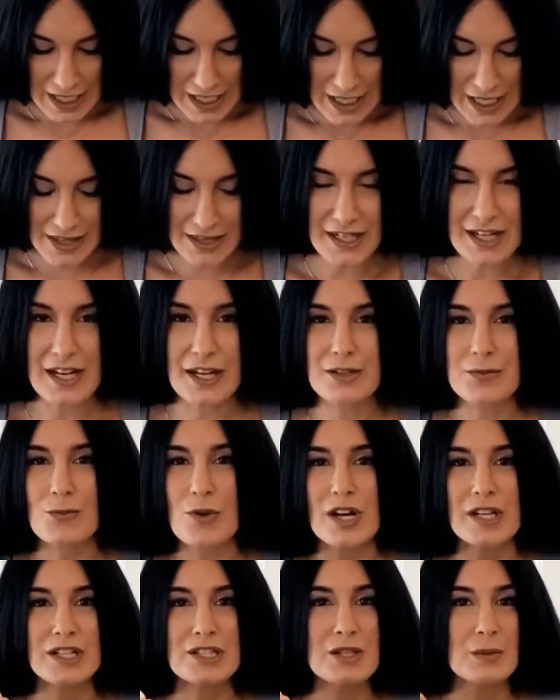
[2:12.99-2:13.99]
And then I
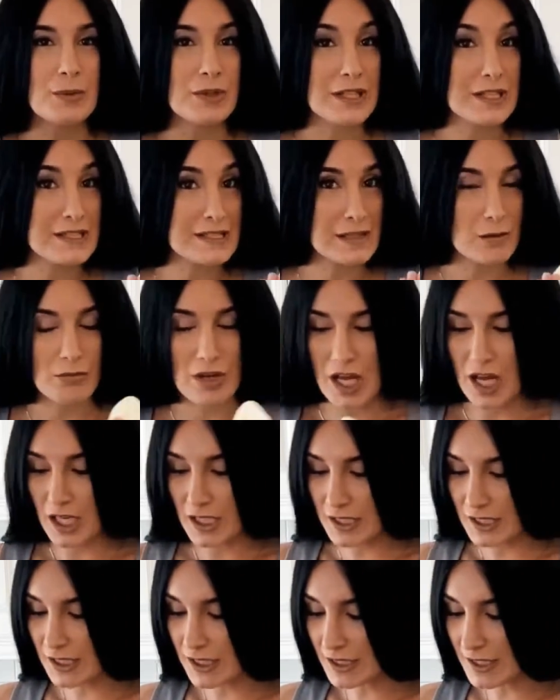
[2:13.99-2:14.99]
wanted to put in some
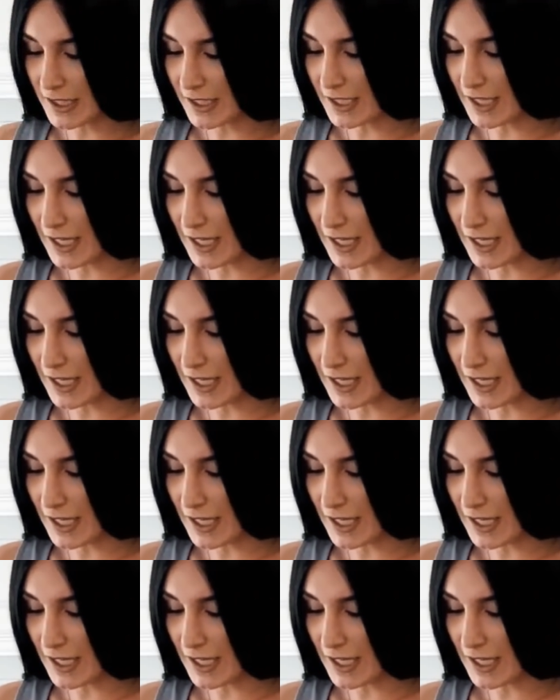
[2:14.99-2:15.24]
onion that I